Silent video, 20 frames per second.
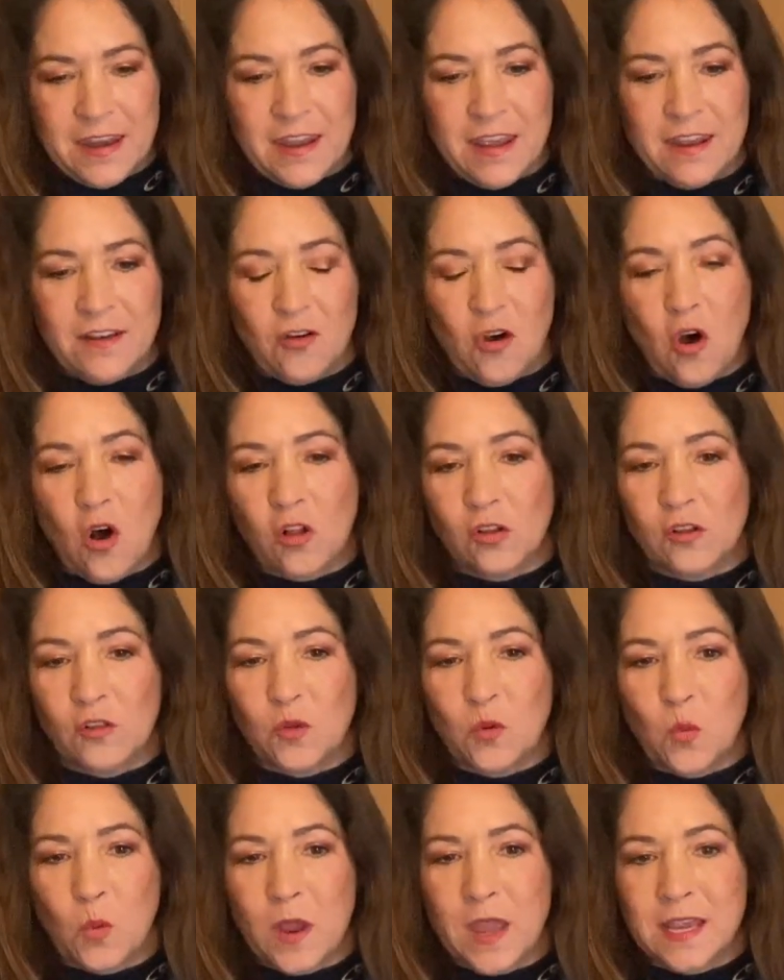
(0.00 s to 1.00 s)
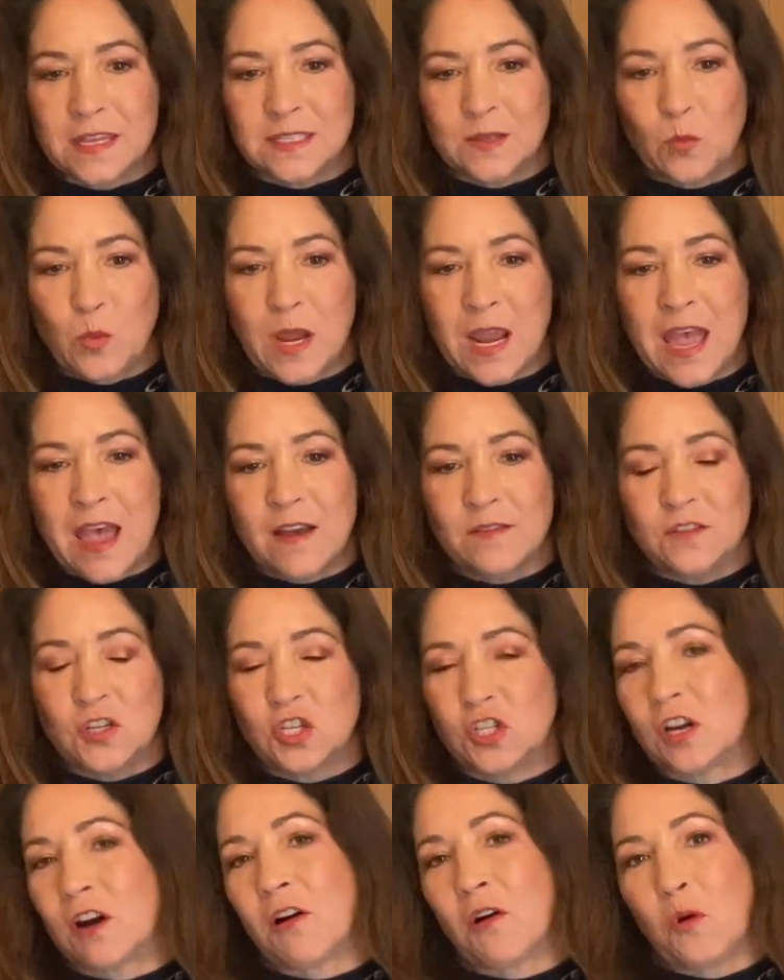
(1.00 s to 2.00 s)
and all of the ways that we have to
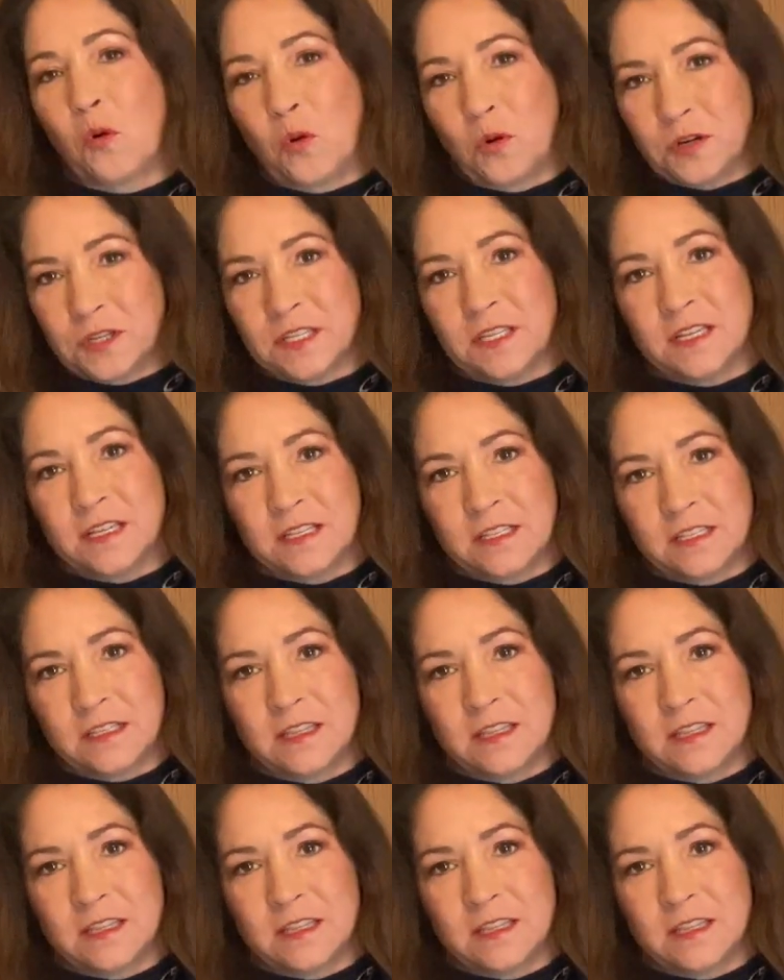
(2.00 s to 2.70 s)
share our horses